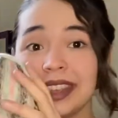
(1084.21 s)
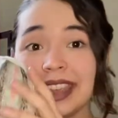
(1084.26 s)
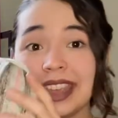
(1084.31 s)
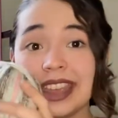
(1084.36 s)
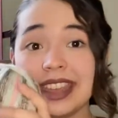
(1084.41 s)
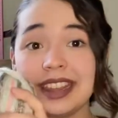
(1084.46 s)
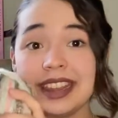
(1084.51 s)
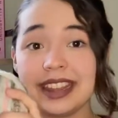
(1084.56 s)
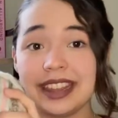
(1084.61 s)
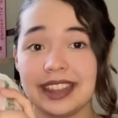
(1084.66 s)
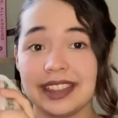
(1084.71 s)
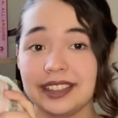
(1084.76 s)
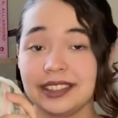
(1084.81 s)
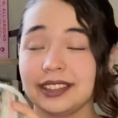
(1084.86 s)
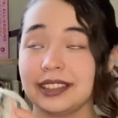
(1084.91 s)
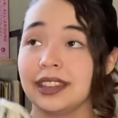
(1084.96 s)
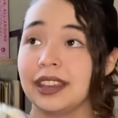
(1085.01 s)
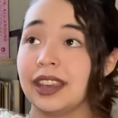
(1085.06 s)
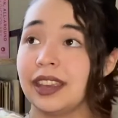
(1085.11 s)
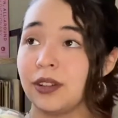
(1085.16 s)
It is
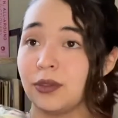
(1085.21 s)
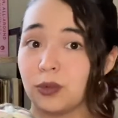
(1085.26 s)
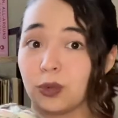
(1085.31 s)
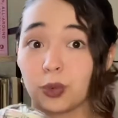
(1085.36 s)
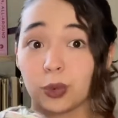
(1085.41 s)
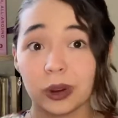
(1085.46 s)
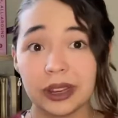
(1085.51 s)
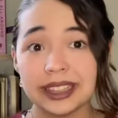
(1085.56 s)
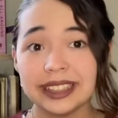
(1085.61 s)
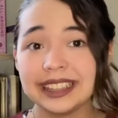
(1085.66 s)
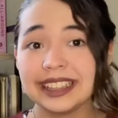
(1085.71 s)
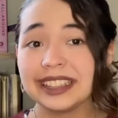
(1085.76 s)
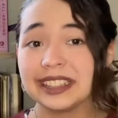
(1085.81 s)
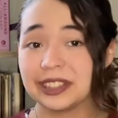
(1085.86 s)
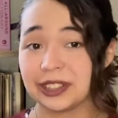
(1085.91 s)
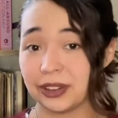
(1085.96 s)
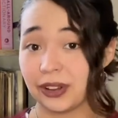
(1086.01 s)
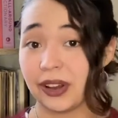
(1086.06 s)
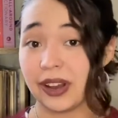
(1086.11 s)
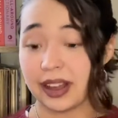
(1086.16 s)
really
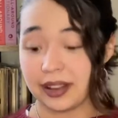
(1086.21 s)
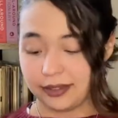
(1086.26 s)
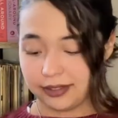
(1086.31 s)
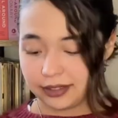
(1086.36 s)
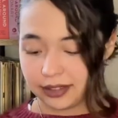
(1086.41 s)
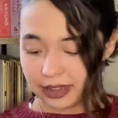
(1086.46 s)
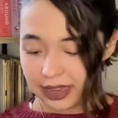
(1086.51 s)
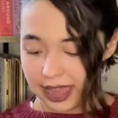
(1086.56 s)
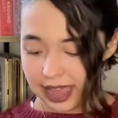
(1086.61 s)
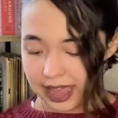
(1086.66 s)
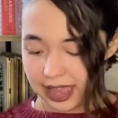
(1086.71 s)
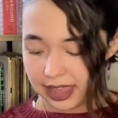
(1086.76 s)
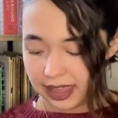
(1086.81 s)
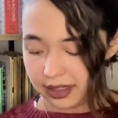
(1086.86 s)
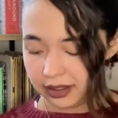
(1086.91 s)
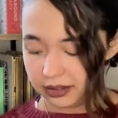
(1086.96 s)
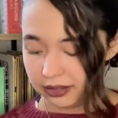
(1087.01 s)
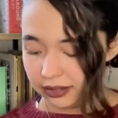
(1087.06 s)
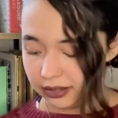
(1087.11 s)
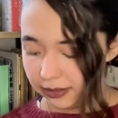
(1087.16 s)
soft
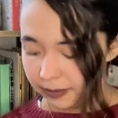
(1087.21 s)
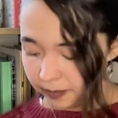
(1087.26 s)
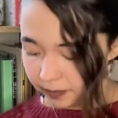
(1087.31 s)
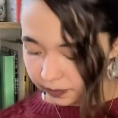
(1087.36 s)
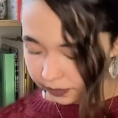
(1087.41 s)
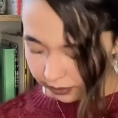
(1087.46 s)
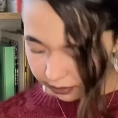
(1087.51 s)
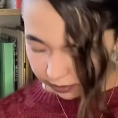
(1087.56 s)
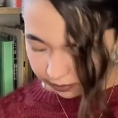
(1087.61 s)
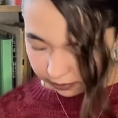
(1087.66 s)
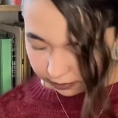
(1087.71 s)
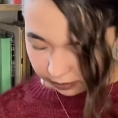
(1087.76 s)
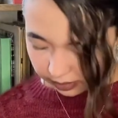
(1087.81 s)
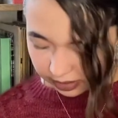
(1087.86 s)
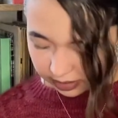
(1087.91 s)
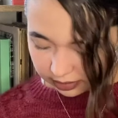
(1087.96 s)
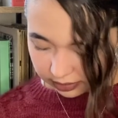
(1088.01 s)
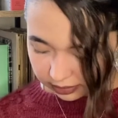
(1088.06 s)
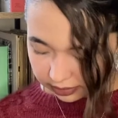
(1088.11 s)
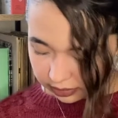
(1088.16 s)
and
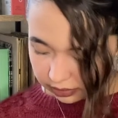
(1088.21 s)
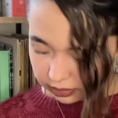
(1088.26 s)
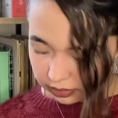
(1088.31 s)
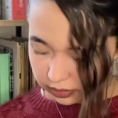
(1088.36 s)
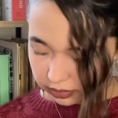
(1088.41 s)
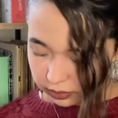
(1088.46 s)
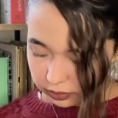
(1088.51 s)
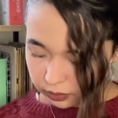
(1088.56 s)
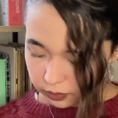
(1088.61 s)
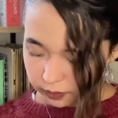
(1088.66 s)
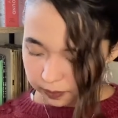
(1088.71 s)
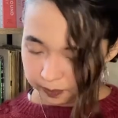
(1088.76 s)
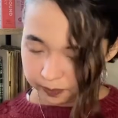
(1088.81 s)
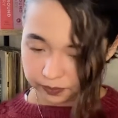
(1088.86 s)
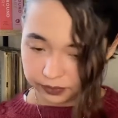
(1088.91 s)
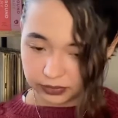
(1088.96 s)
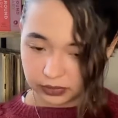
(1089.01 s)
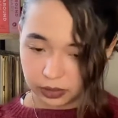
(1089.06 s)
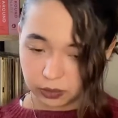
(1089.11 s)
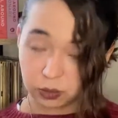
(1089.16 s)
feels
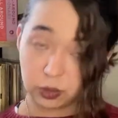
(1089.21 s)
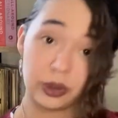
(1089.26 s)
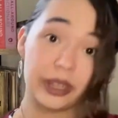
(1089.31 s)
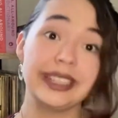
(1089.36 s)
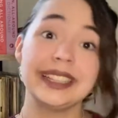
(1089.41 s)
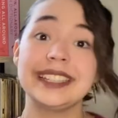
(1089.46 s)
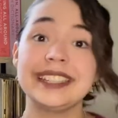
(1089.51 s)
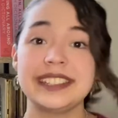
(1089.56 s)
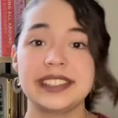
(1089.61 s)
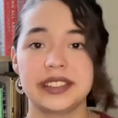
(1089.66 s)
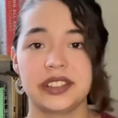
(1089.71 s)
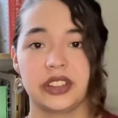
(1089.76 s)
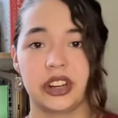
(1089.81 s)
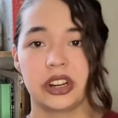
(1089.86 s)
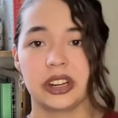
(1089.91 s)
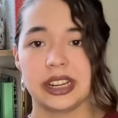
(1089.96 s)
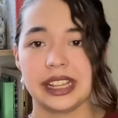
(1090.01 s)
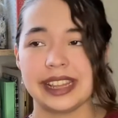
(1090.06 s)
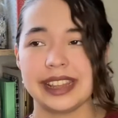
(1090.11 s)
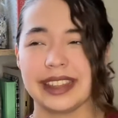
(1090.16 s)
really
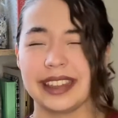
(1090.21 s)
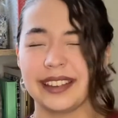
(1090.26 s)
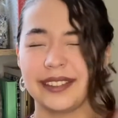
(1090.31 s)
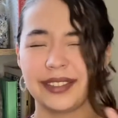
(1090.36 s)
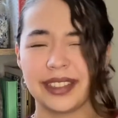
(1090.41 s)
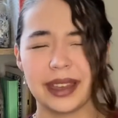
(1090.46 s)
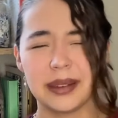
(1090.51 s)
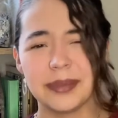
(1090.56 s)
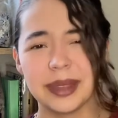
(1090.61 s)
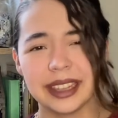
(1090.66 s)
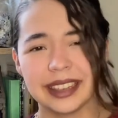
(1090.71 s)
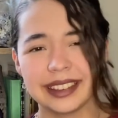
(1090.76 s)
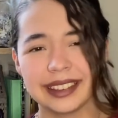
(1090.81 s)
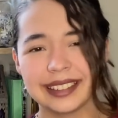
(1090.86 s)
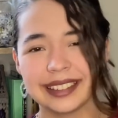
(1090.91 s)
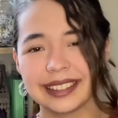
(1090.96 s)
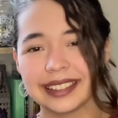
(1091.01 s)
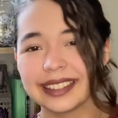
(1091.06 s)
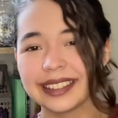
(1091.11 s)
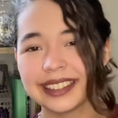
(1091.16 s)
sturdy. If that
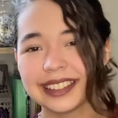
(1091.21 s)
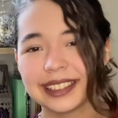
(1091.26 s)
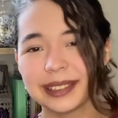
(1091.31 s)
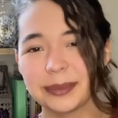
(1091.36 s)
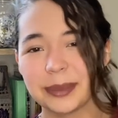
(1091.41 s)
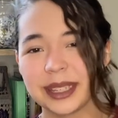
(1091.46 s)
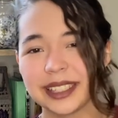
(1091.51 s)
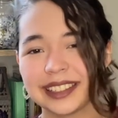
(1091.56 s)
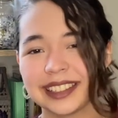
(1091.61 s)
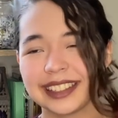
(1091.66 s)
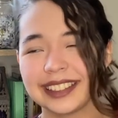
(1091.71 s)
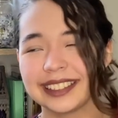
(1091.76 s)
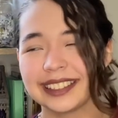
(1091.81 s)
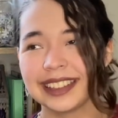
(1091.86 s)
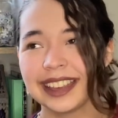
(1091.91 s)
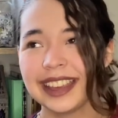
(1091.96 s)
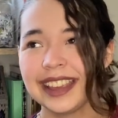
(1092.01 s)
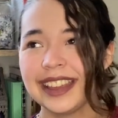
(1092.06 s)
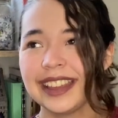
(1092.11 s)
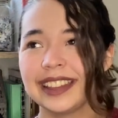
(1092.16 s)
makes makes sense,
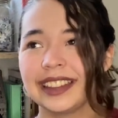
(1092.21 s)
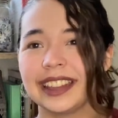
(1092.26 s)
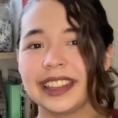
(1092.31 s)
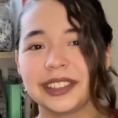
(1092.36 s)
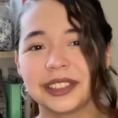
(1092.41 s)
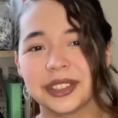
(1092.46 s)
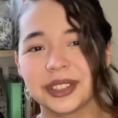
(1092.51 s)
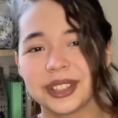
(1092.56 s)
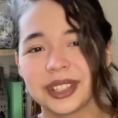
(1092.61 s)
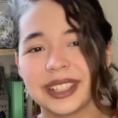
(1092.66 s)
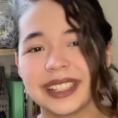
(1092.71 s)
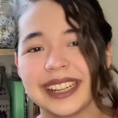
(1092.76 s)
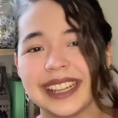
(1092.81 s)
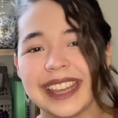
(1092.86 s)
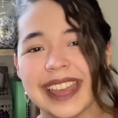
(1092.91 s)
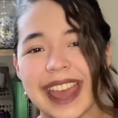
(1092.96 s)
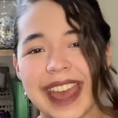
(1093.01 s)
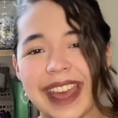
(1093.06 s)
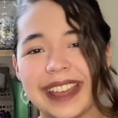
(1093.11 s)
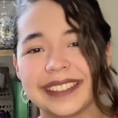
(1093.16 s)
like sturdy
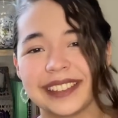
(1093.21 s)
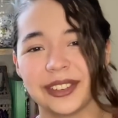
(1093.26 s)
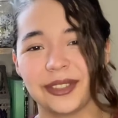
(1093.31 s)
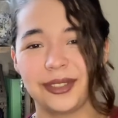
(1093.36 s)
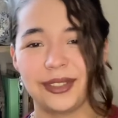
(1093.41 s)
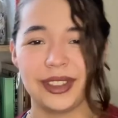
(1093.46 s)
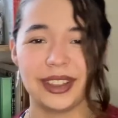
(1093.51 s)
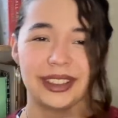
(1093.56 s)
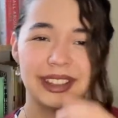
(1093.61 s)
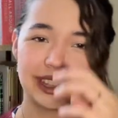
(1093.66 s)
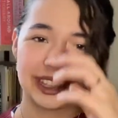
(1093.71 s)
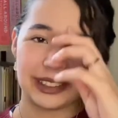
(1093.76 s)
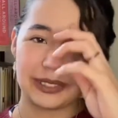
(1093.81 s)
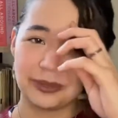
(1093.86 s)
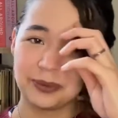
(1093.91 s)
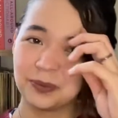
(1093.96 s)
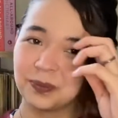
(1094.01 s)
has a feeling.